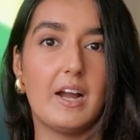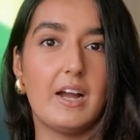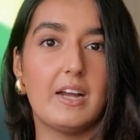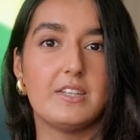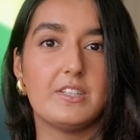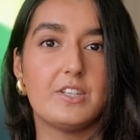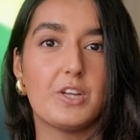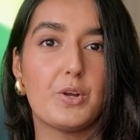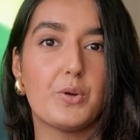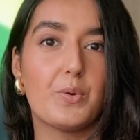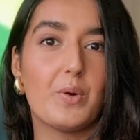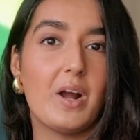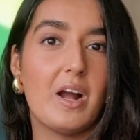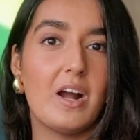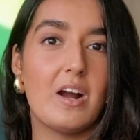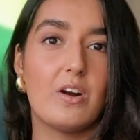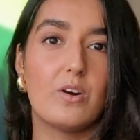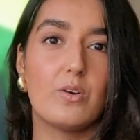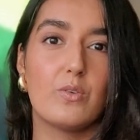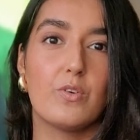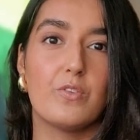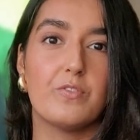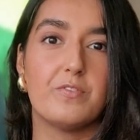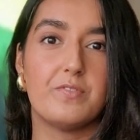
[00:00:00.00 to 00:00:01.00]
I know
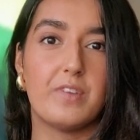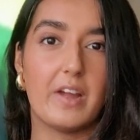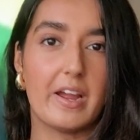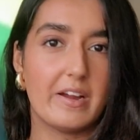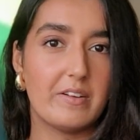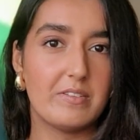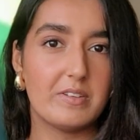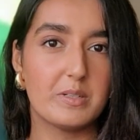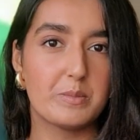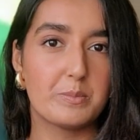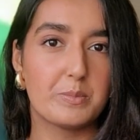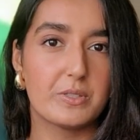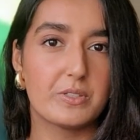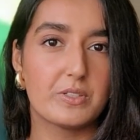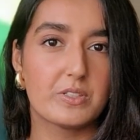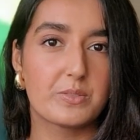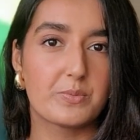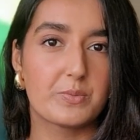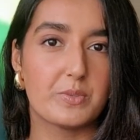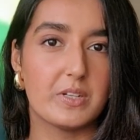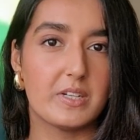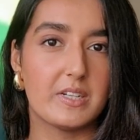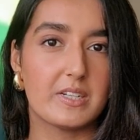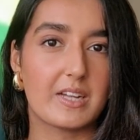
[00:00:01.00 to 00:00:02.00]
how
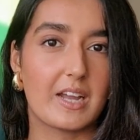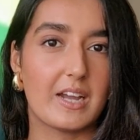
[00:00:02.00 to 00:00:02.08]
variables work,